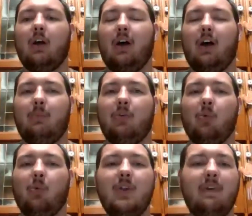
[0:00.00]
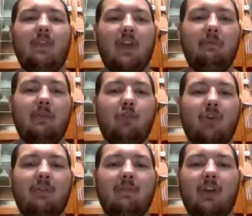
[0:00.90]
The 25th Infantry
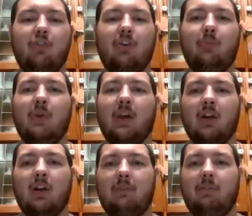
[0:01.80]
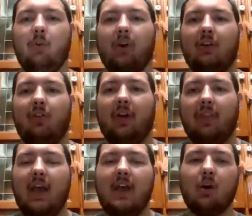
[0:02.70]
Division, if you look into like the
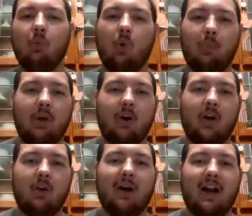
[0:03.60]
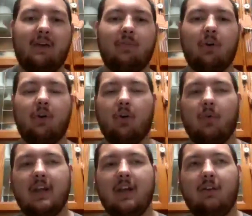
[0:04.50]
interwar period right after
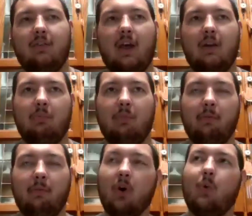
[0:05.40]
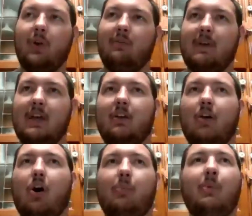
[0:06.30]
Korean and before going into
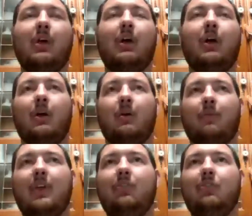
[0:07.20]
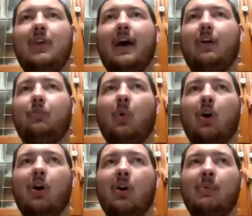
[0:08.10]
Vietnam, these guys
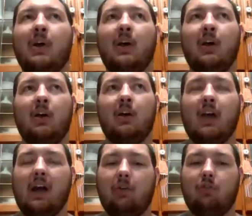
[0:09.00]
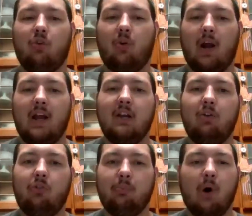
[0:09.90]
were kind of trained
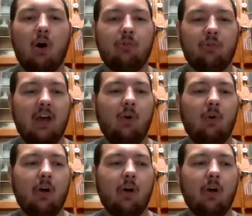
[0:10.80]
small scale